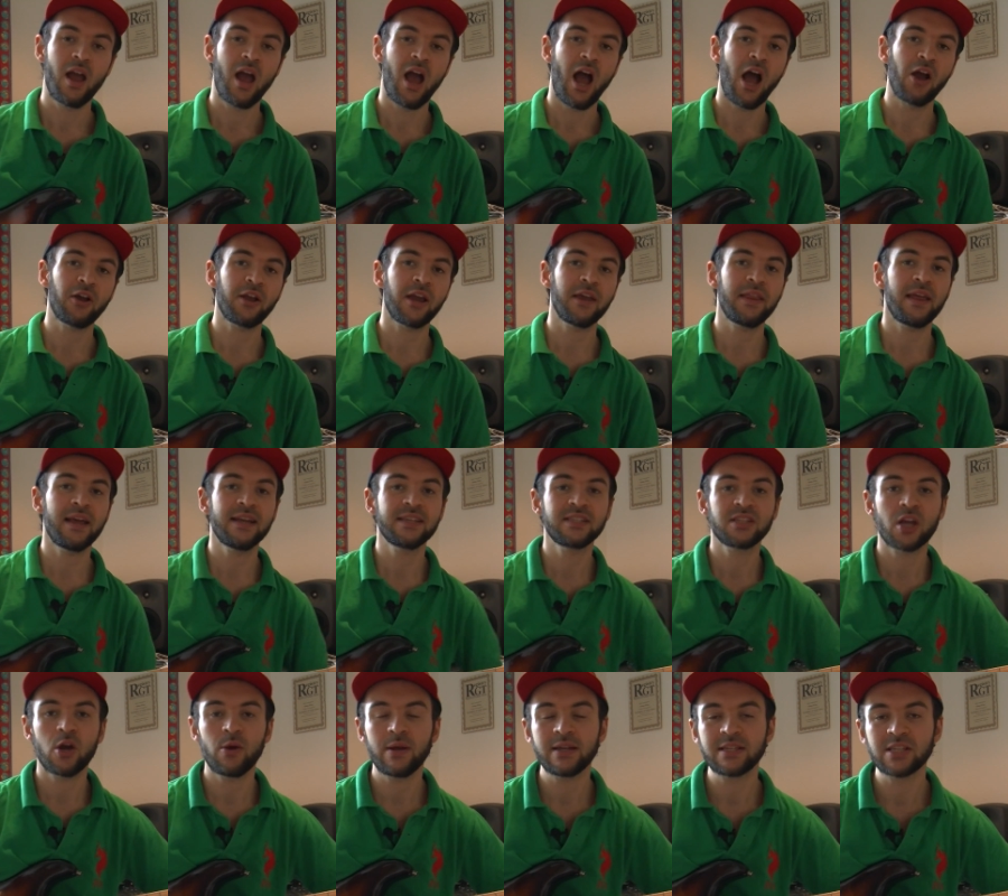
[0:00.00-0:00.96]
Okay there,
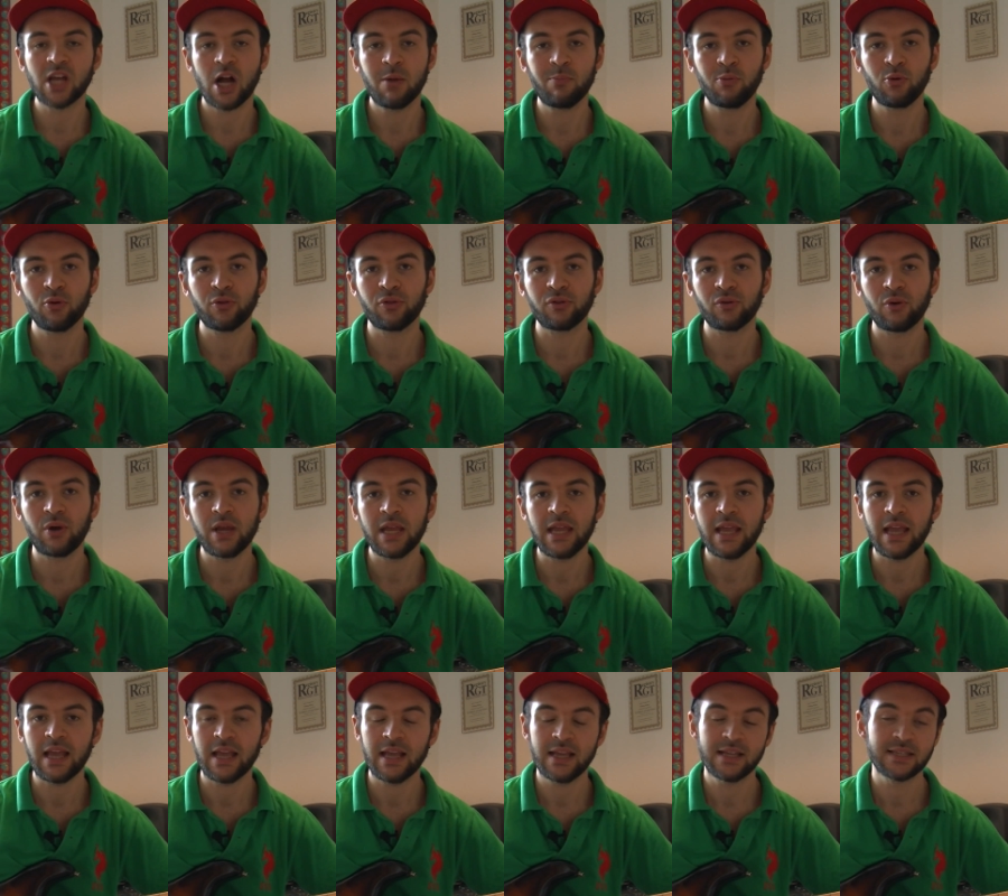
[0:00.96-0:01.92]
so example 3
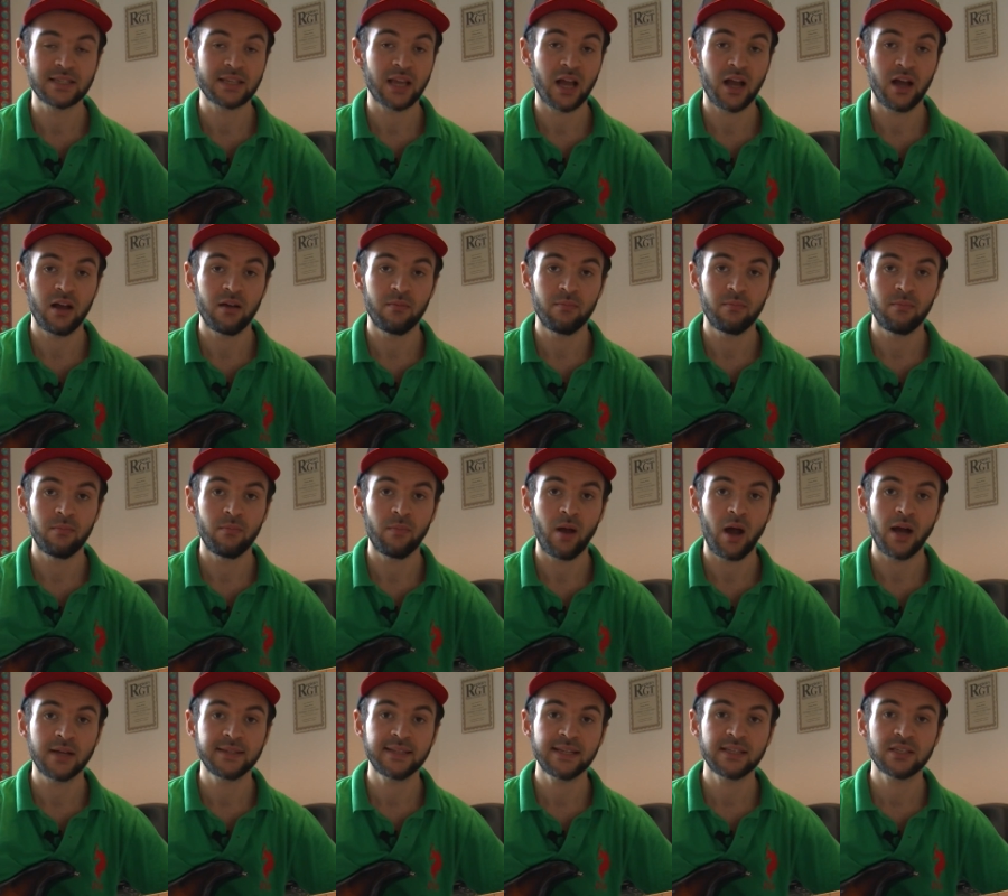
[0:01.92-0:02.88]
is
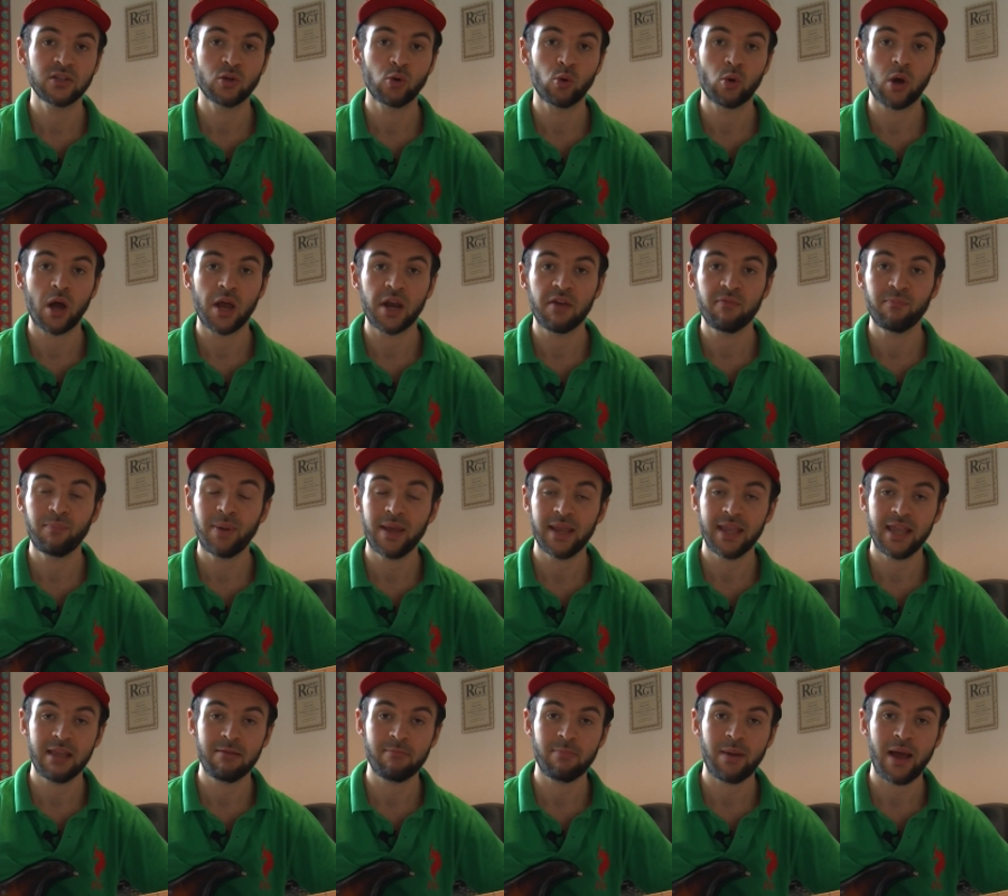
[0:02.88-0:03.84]
identical kind of
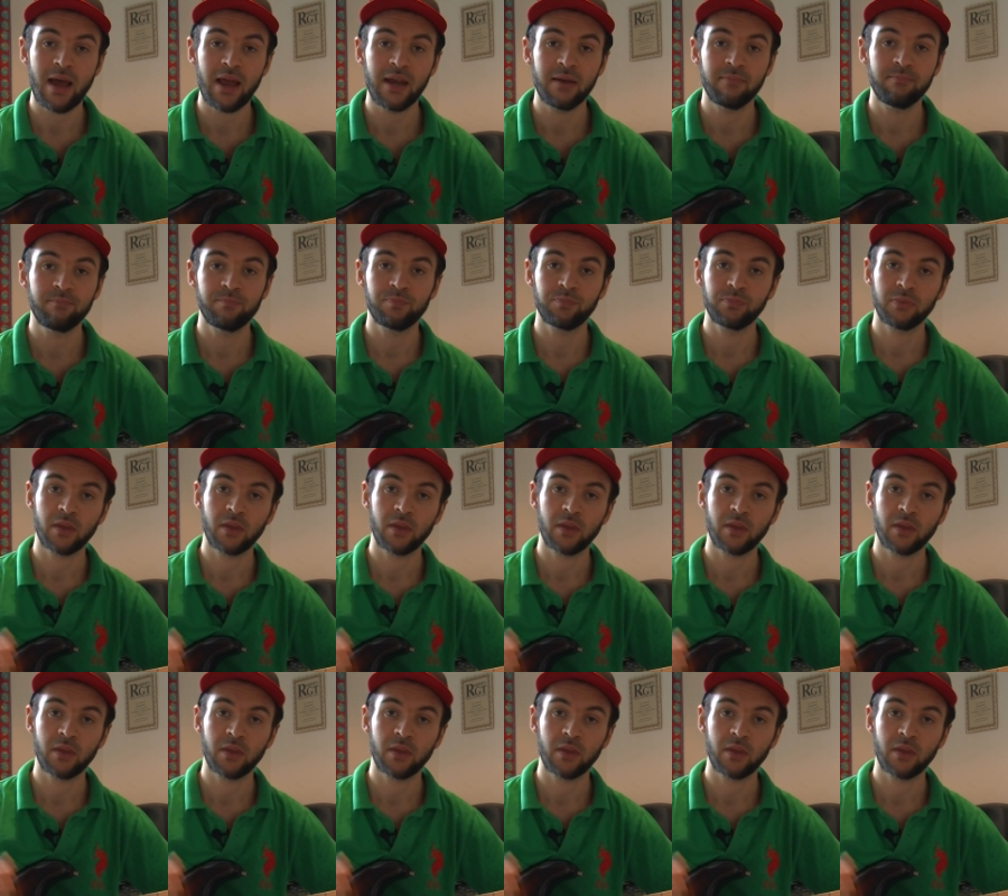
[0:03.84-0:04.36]
picking pattern